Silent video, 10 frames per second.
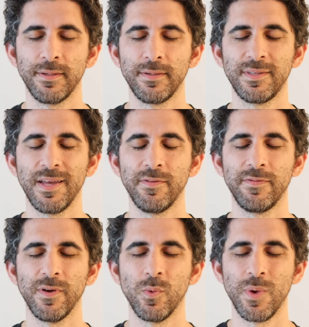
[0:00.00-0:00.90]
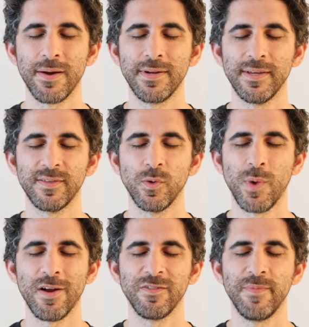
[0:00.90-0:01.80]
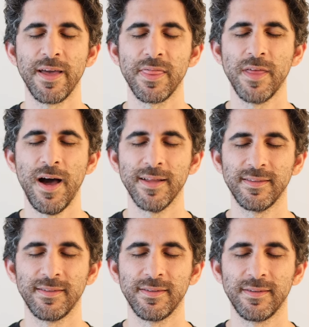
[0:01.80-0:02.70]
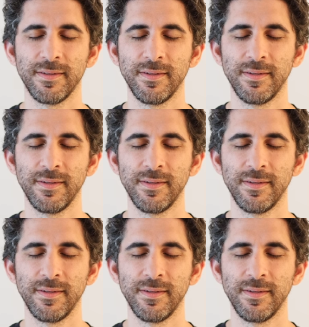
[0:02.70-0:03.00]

self awareness, aware of my thoughts